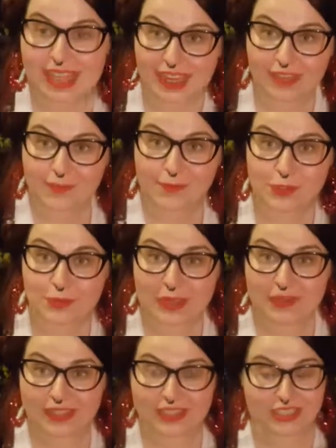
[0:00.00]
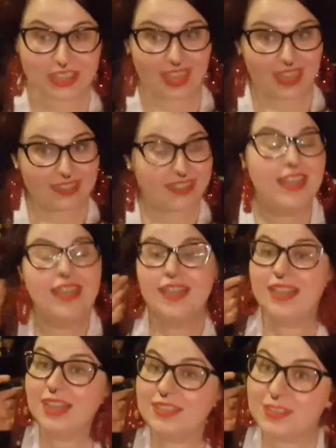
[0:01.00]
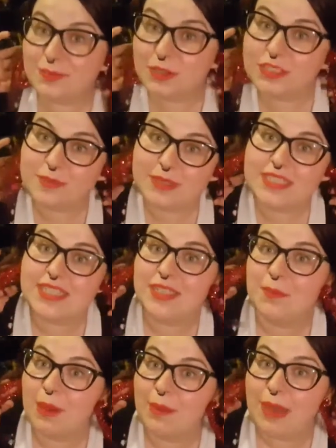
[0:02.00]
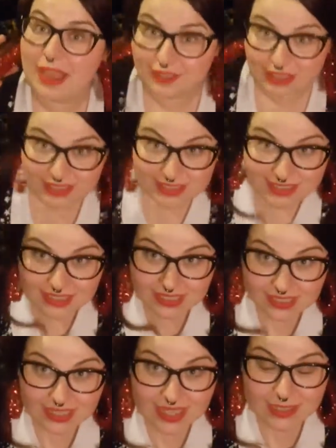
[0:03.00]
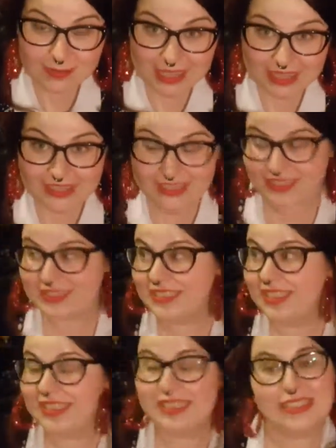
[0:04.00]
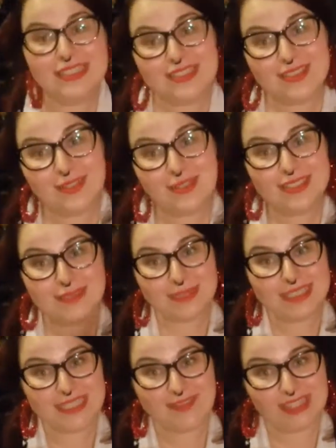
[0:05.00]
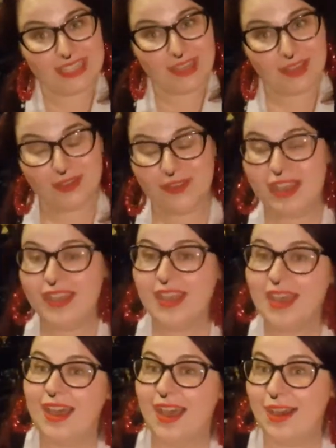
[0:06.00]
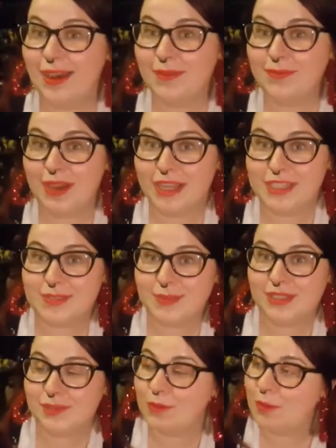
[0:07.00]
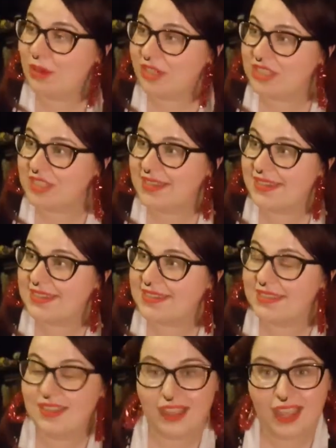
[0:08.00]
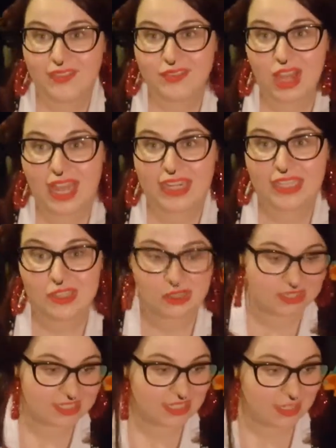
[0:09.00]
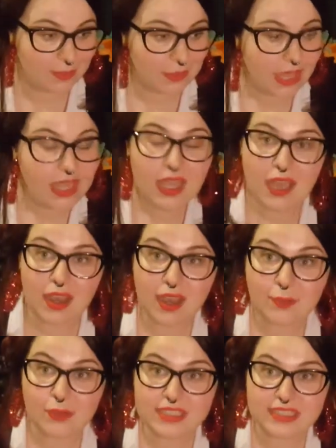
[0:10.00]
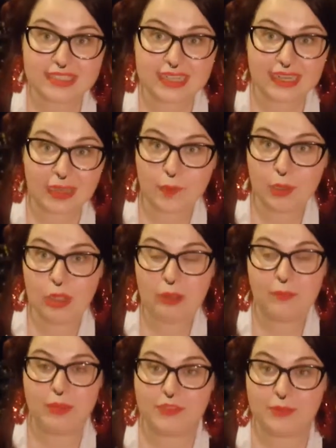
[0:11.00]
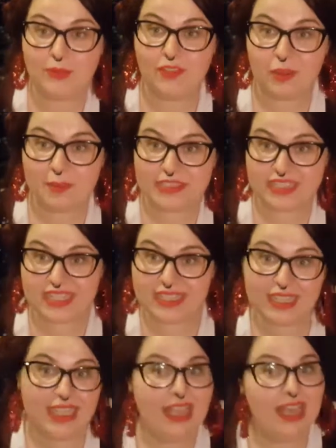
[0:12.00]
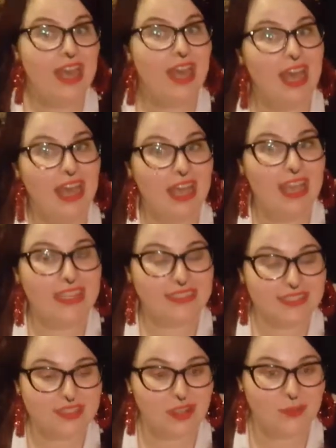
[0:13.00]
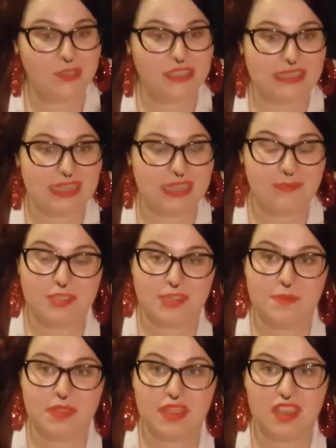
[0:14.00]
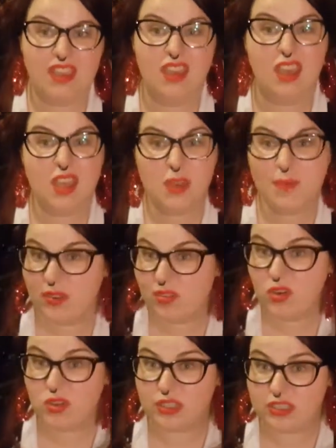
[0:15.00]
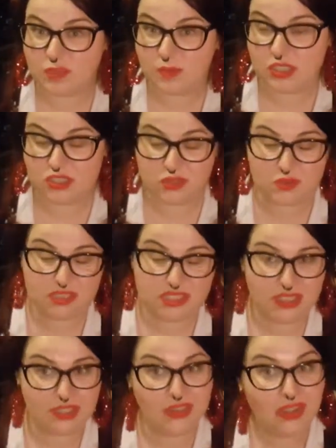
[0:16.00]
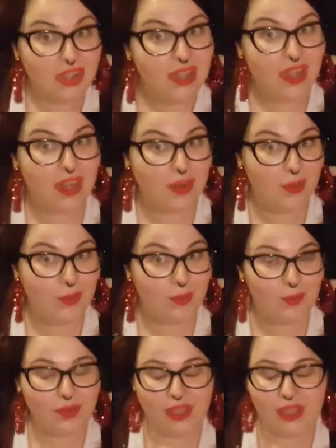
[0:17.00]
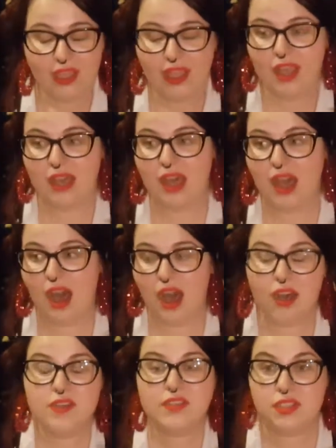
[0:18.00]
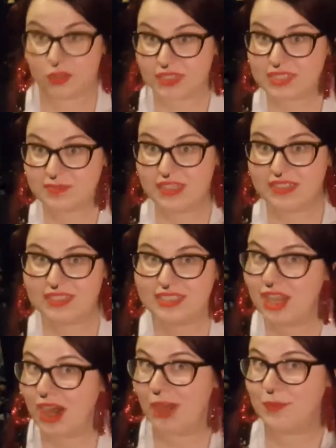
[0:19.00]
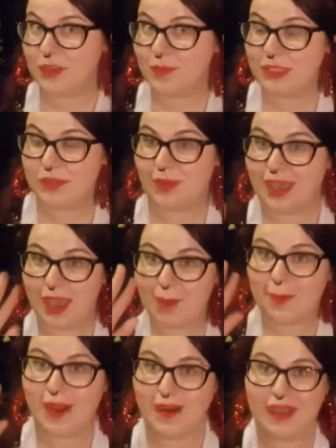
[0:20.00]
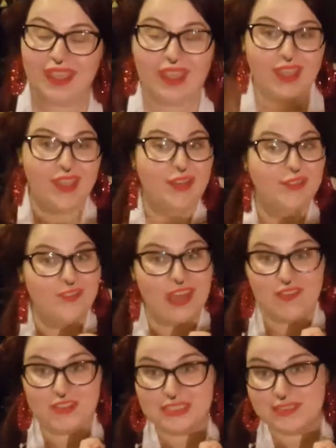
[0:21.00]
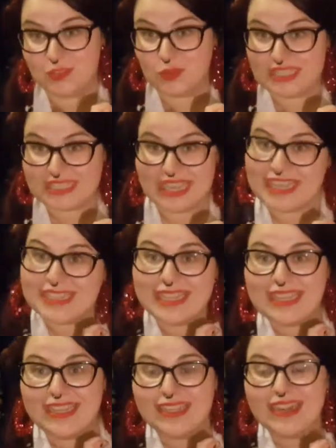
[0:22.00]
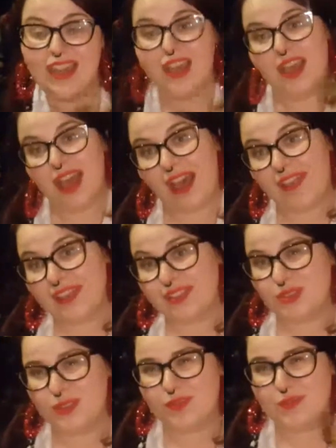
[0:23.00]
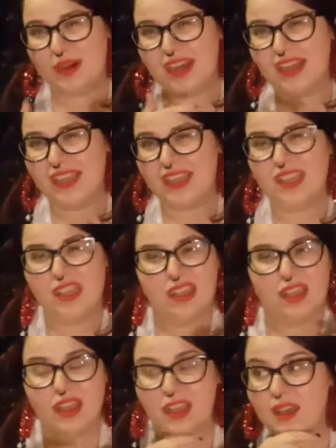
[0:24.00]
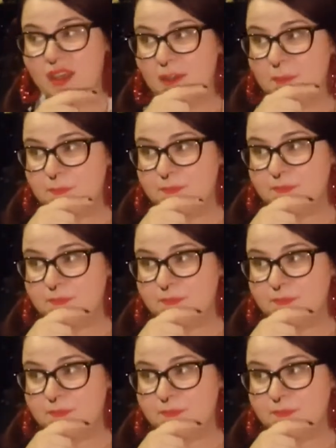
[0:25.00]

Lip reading: Hannah from Smaugish, and as you can possibly see by my earrings and my antlers, this is a Christmassy video. I just wanted to apologise, I haven't got any of the content up. I wanted to get up, but I've been very busy, and I wanted to get up something before Christmas to say hello. After Christmas, I'm going to be doing my favourites of 2018, and then sort of my, I